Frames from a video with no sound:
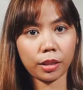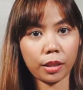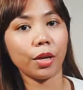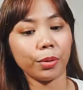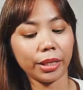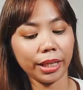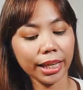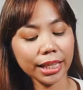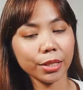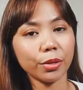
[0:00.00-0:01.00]

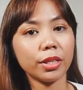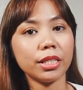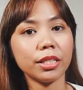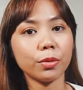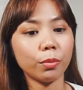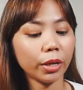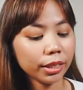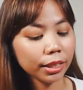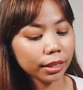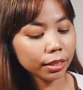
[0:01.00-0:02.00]
Okay, so this is what
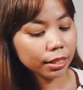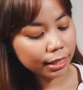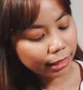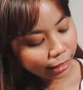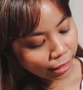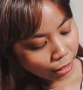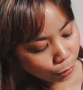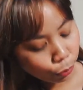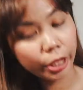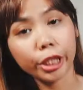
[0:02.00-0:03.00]
it looks like
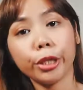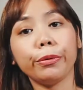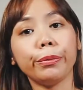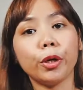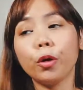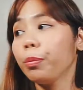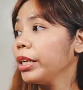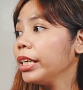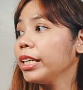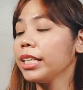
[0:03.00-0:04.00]
when you open
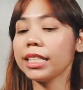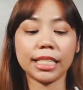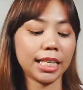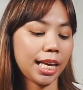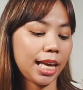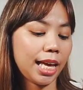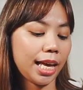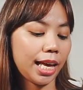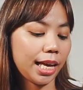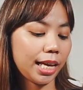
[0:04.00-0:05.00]
it.
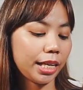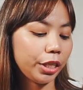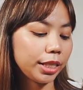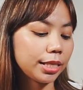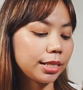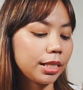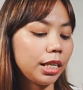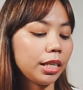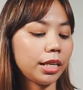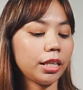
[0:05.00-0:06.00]
And you can
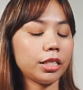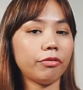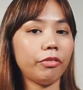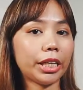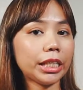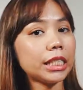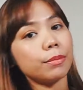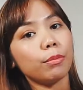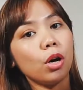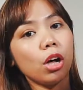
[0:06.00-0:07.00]
see that it's very
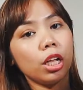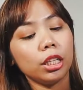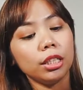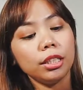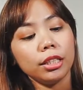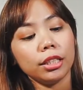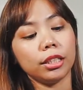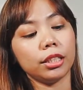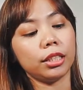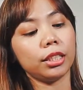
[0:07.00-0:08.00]
small.
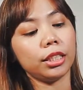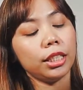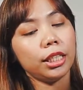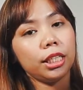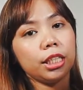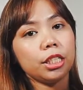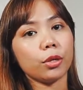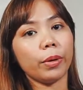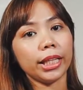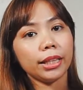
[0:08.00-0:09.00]
It's
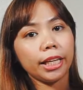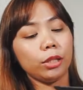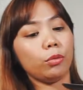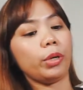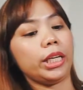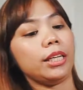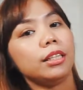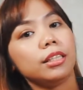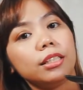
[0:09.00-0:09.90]
quite lightweight.